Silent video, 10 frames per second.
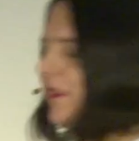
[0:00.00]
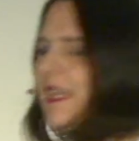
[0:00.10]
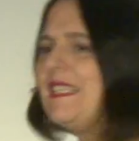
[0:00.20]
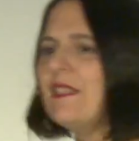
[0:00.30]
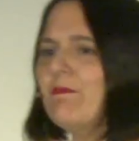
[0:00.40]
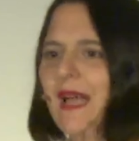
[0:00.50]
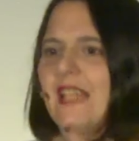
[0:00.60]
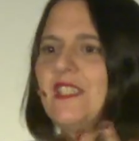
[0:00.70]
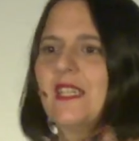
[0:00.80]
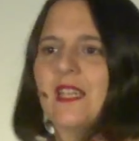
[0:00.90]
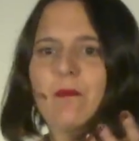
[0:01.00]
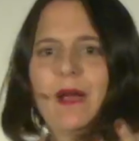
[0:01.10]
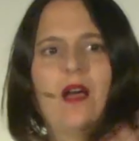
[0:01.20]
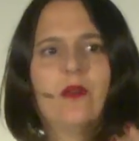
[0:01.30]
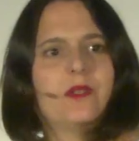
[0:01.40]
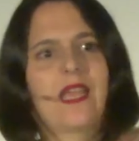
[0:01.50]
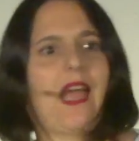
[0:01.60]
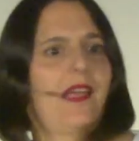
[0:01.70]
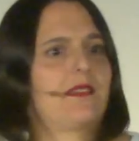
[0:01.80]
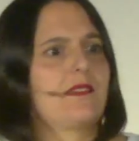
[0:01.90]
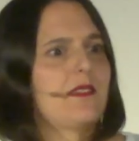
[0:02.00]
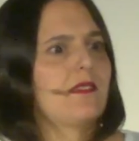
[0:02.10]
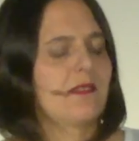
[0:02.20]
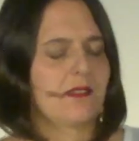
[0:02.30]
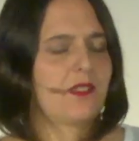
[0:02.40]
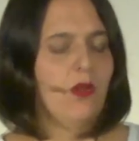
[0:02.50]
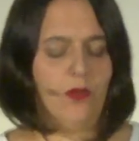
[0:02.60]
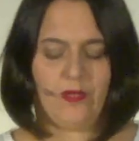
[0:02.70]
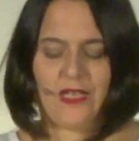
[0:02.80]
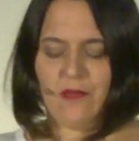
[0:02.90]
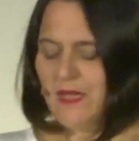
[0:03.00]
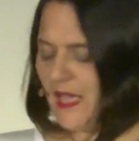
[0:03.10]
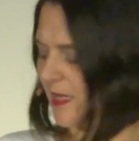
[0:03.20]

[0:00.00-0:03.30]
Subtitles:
there is a magic about cats. So let me